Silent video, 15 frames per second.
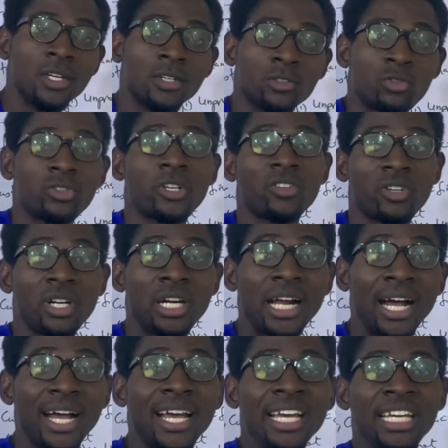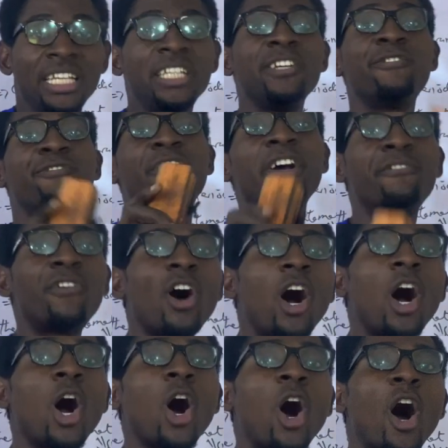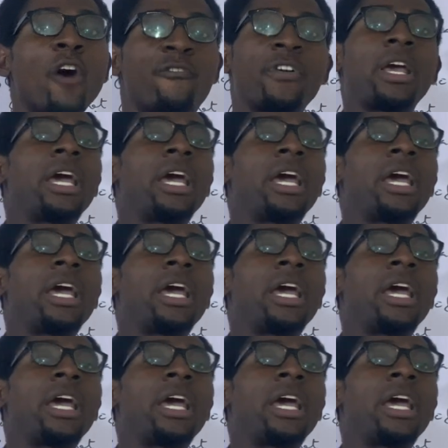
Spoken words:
2,000 naira, in favor of